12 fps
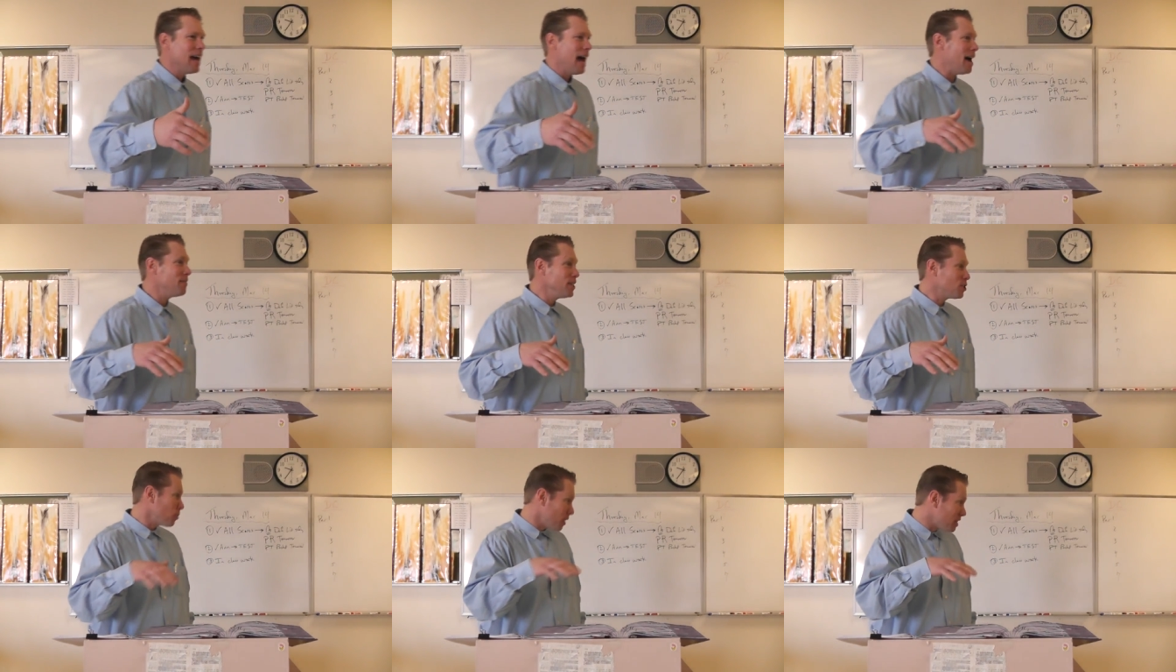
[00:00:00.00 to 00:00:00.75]

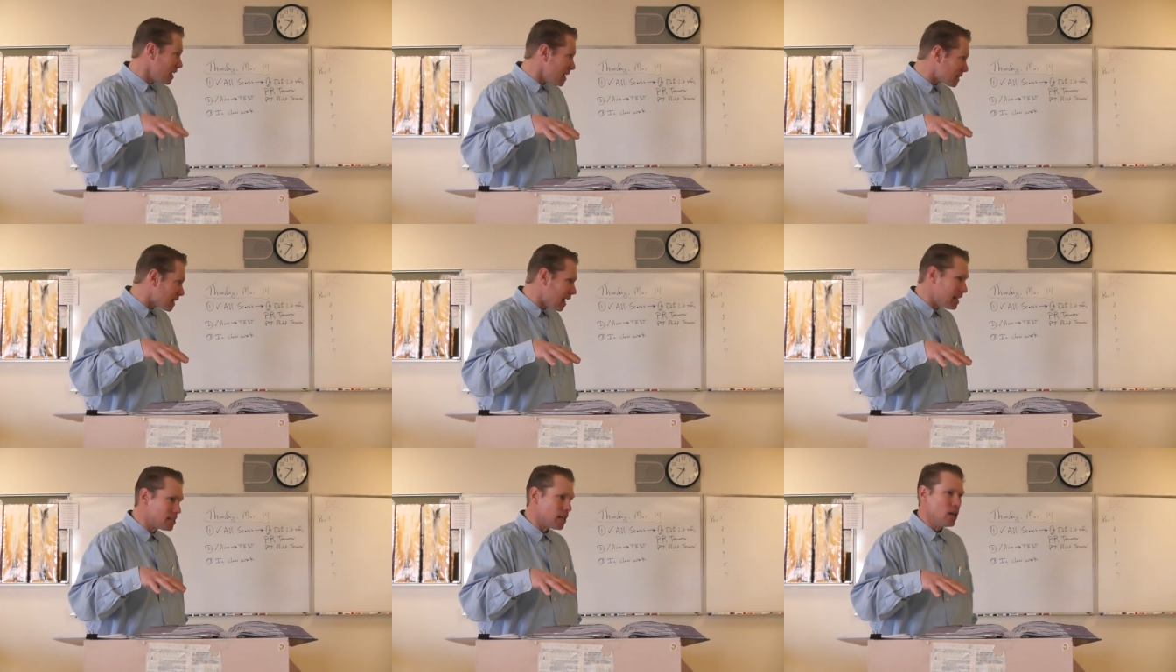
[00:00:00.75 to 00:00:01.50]
Having to, as he
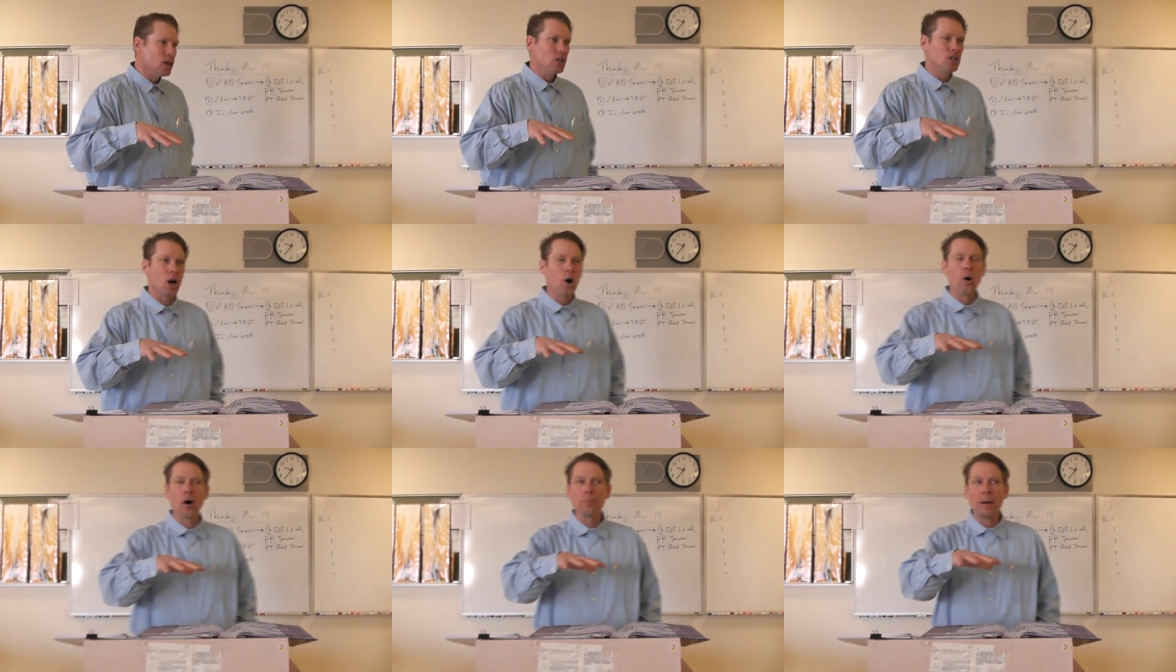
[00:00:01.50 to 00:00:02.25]
says,
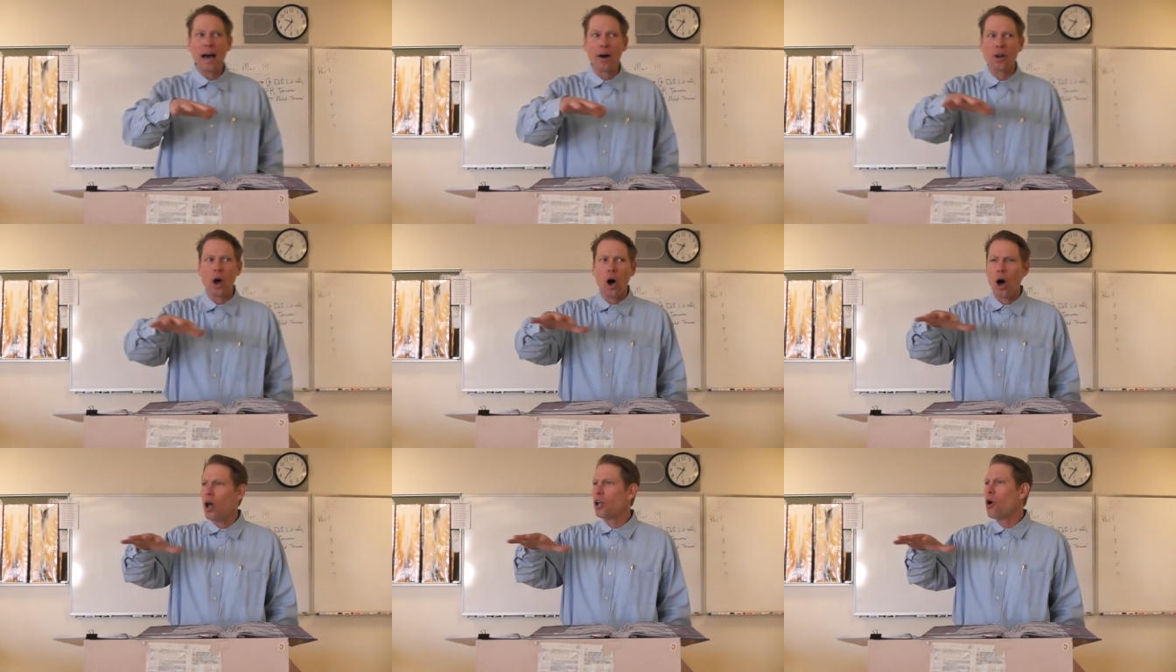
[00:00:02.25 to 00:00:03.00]
go about
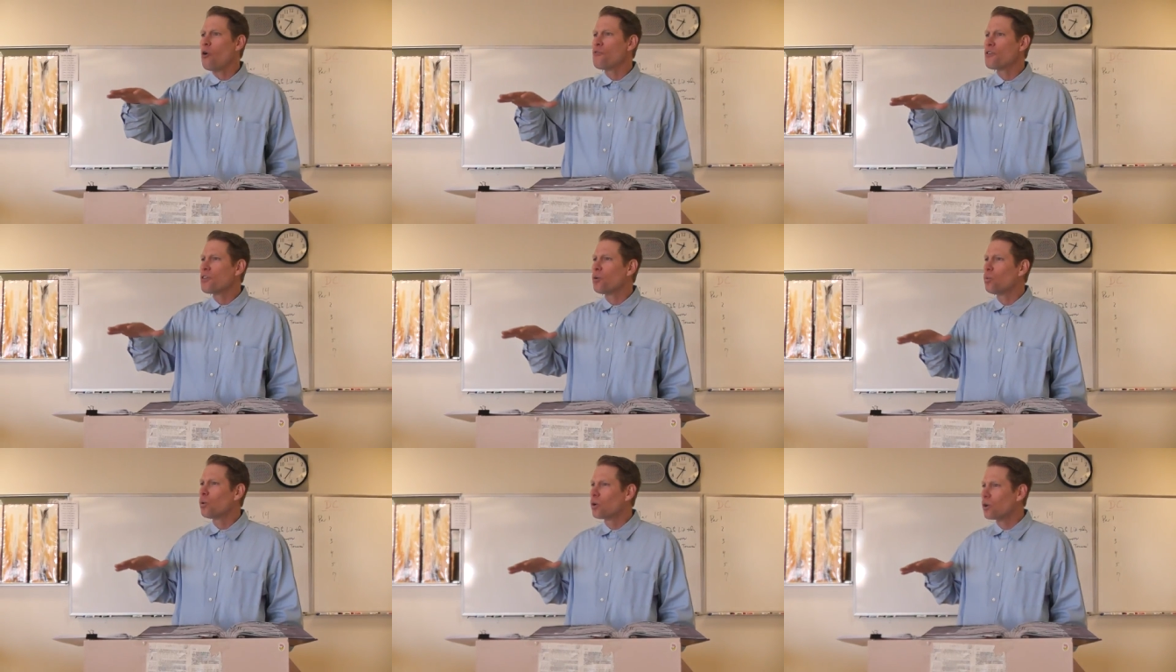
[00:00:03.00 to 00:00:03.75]
all over the
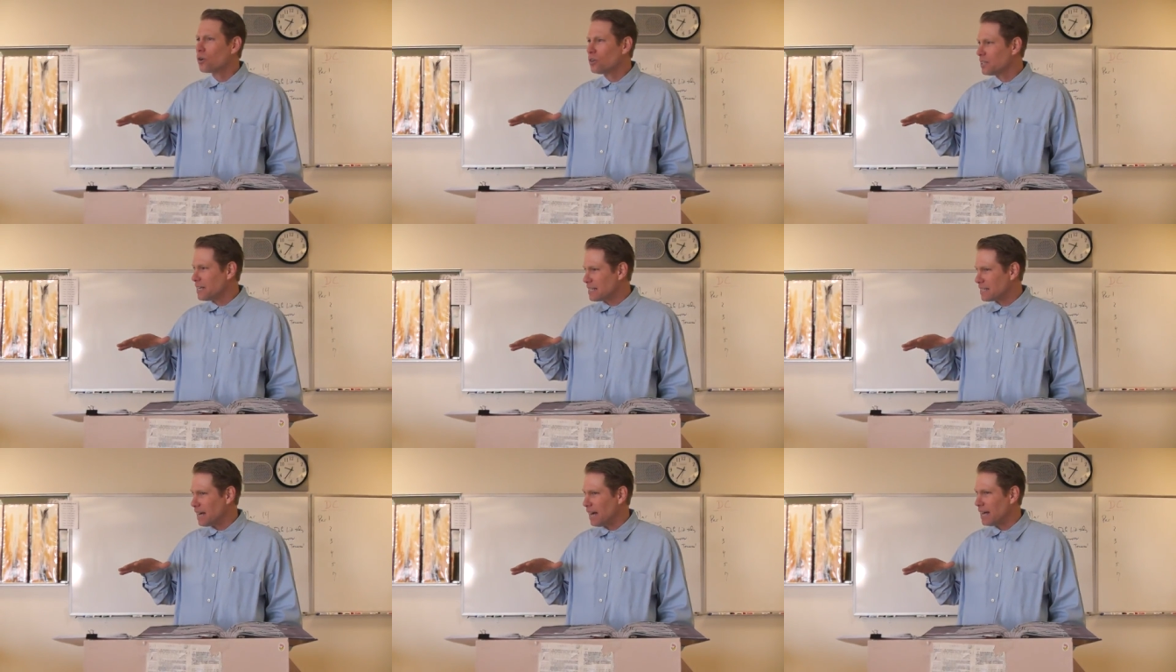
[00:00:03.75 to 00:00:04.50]
world, he
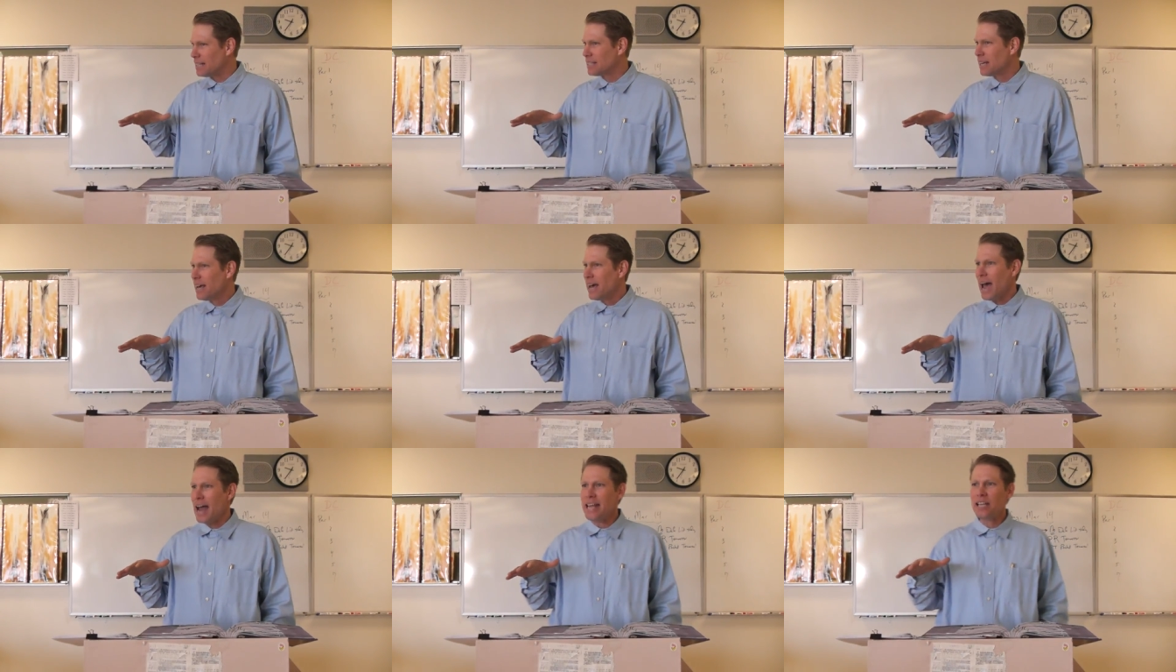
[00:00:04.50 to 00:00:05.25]
says,
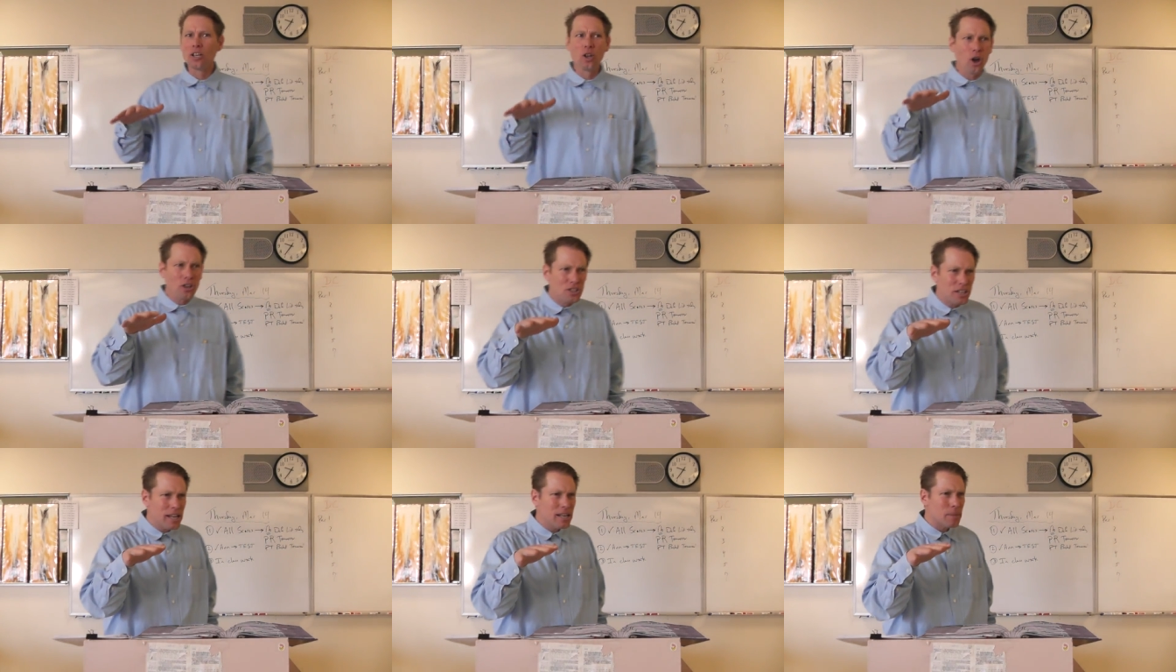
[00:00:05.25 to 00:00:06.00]
and he
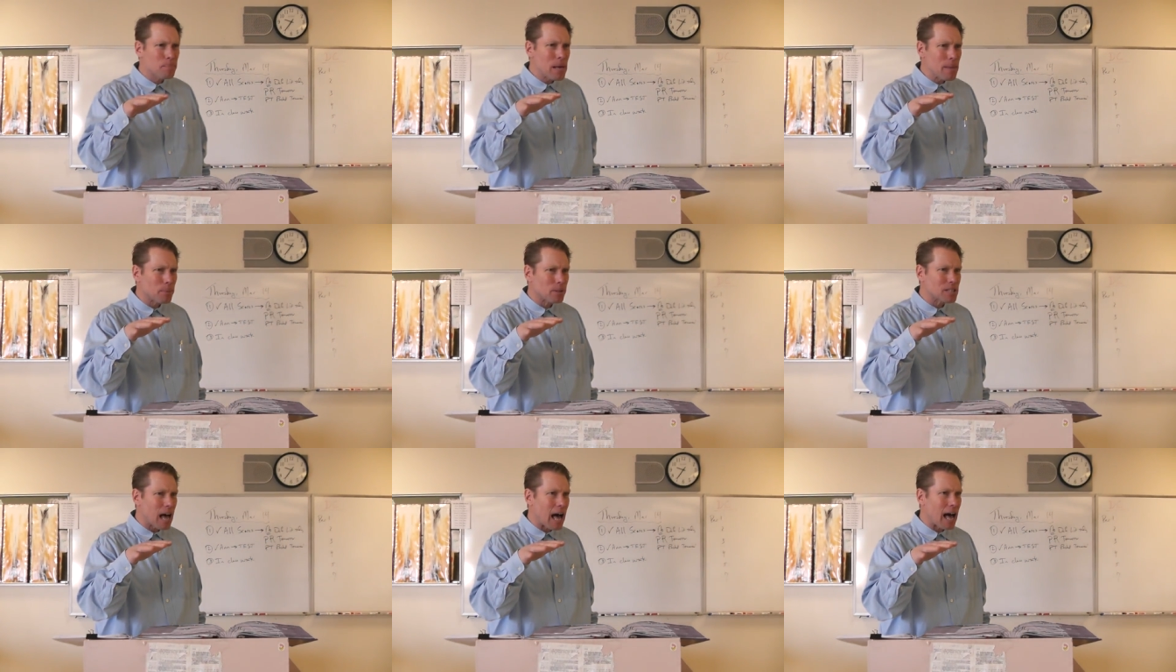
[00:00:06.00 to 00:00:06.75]
looks into
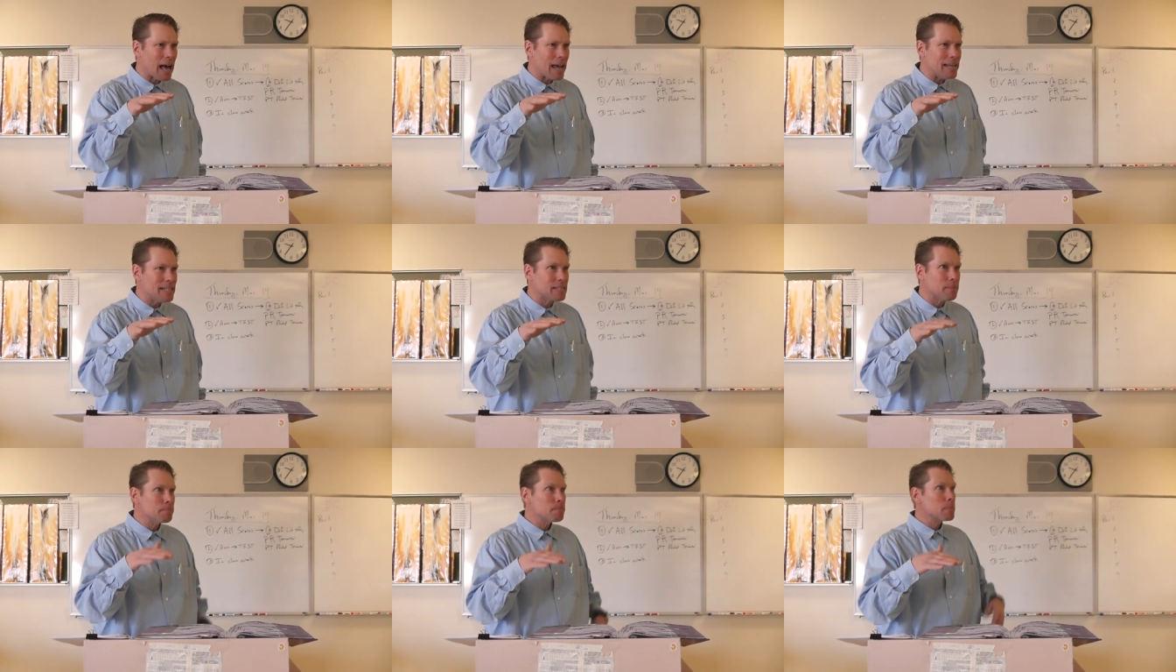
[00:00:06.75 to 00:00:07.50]
people's
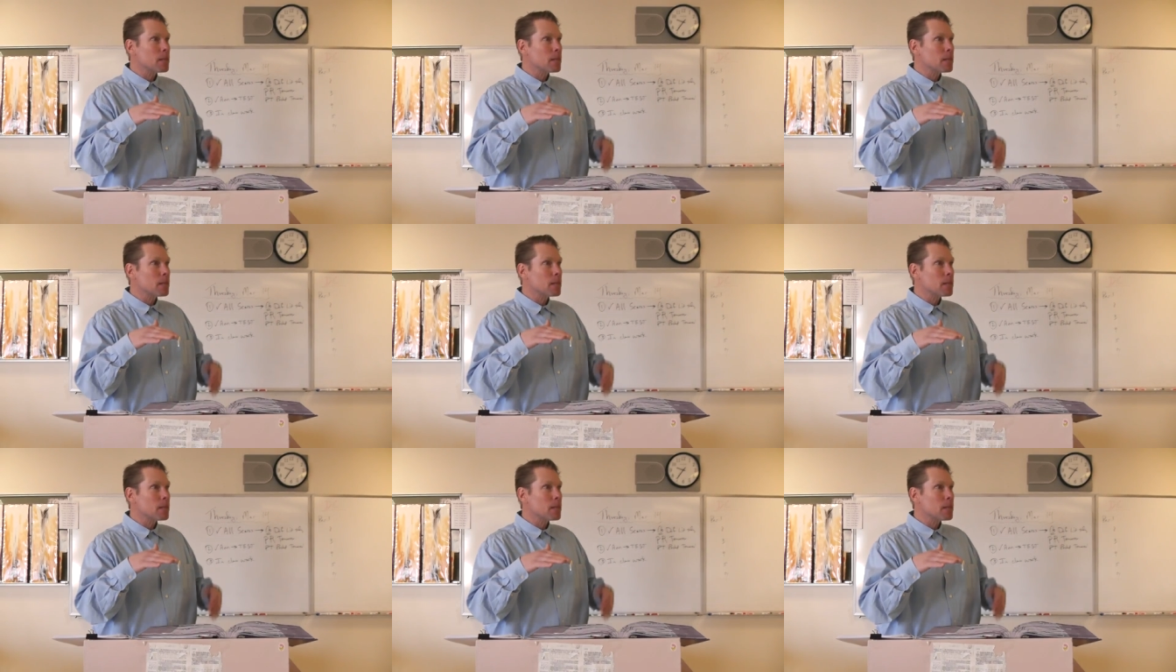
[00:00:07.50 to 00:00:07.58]
eyes,